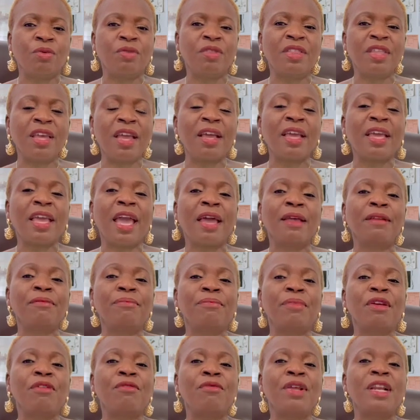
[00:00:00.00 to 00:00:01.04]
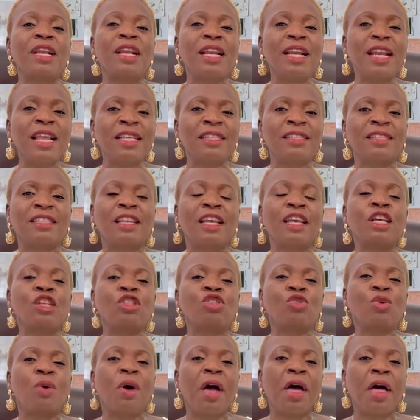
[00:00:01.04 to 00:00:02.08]
they can be released
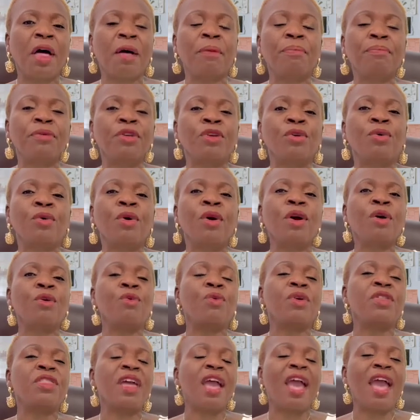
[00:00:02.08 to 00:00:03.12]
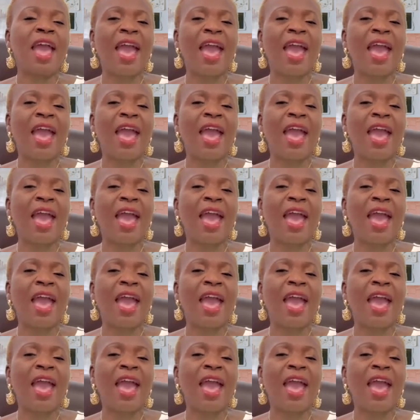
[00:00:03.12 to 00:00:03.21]
to help you with